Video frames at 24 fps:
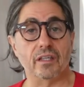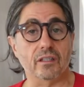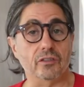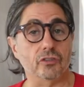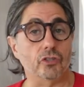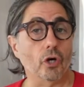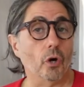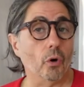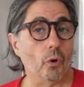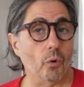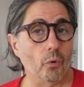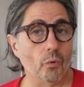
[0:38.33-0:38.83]

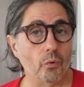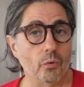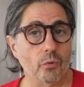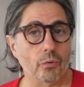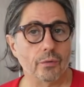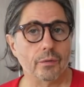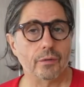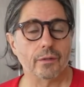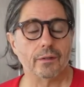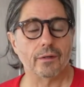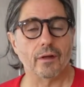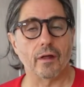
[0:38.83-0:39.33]
dough
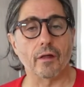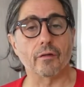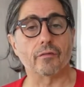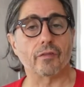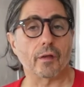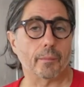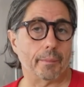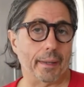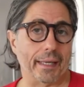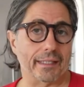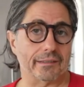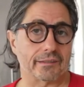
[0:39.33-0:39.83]
the
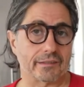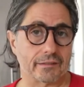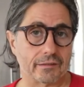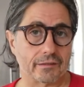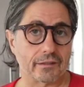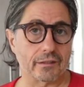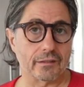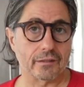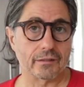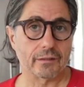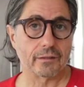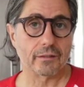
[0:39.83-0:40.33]
best.
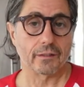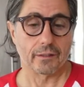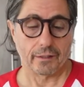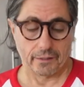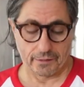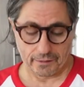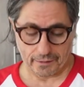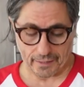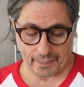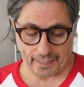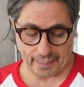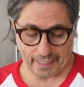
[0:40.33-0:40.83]

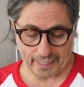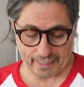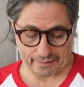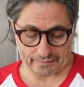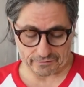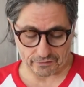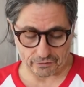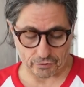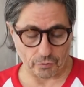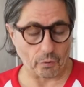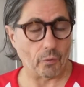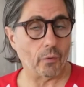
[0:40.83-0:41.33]
And
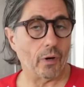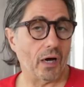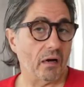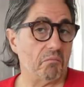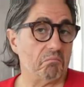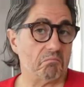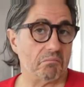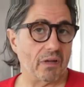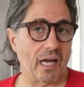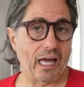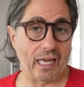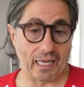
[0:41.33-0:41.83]
so
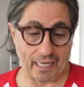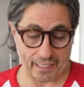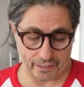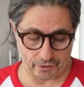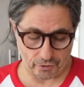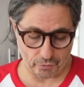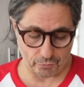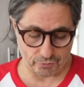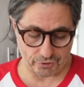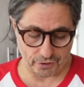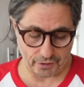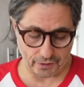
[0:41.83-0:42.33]
I like
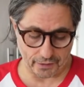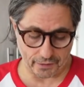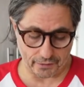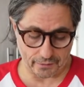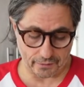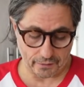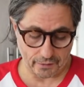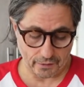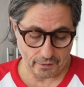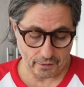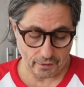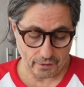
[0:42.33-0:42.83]
using
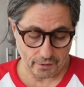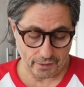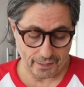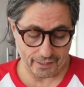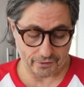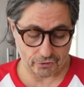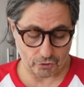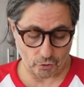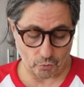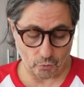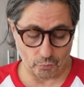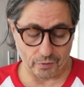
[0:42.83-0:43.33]
it.
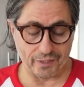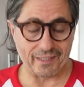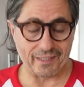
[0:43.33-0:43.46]
It's only